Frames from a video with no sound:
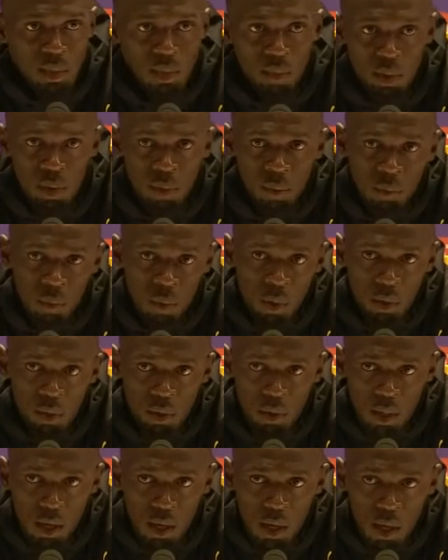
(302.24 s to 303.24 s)
it's one of the
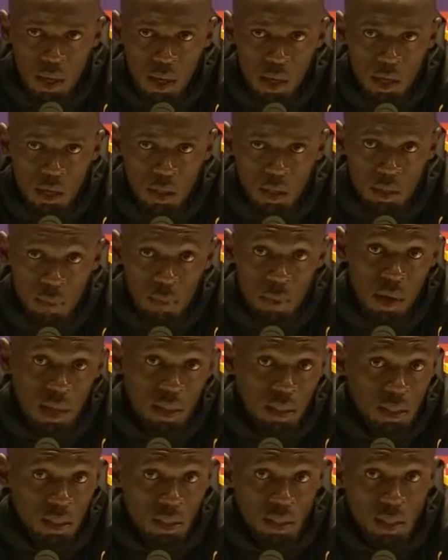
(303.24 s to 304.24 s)
most
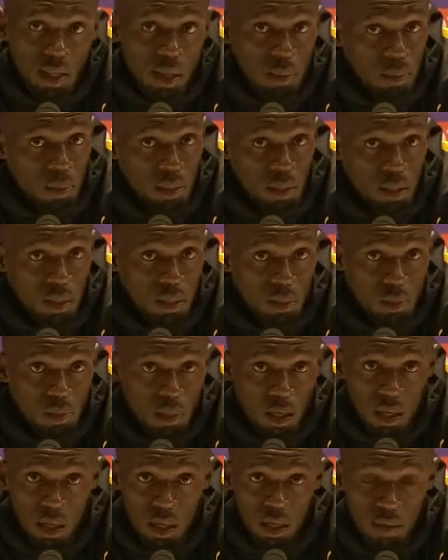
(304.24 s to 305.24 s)
surprising championships.
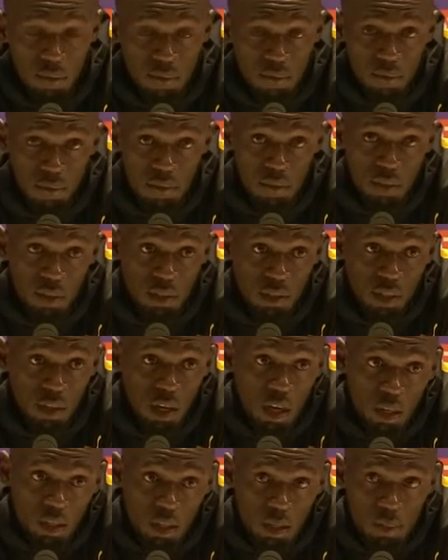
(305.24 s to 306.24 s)
A lot of
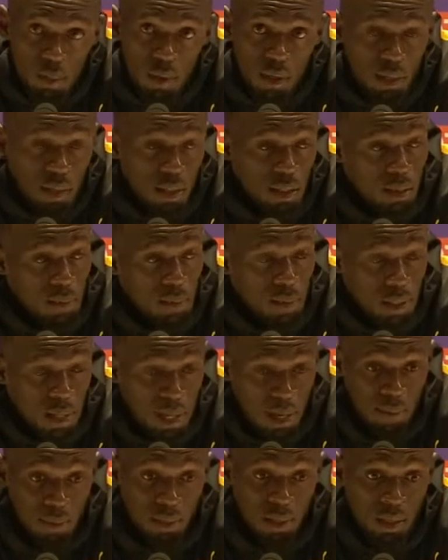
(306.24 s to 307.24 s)
shock surprises have been
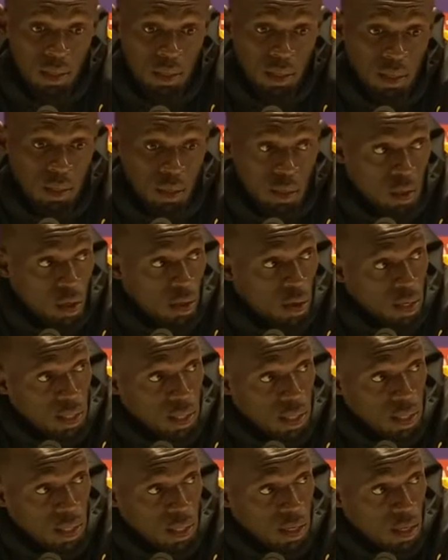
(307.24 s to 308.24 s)
happening here. So I
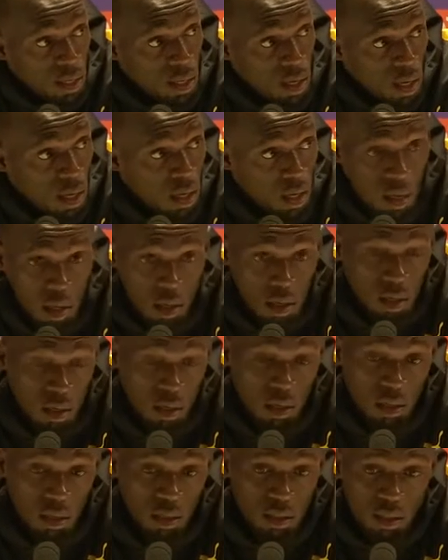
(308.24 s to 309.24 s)
think
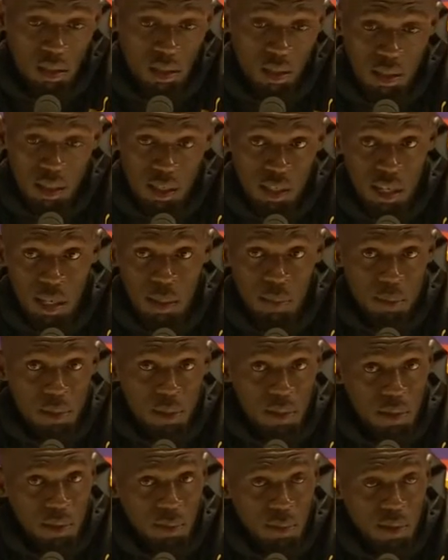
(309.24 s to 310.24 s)
it's just a
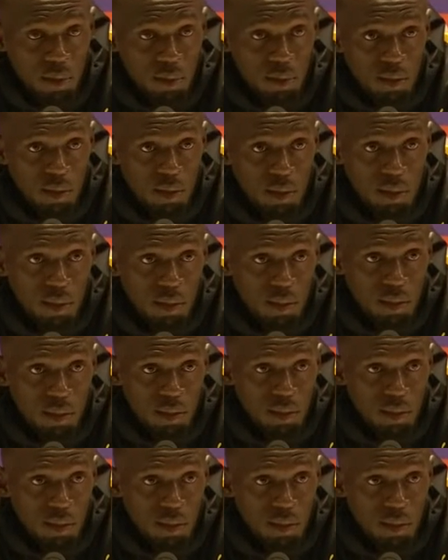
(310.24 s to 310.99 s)
championship. I don't think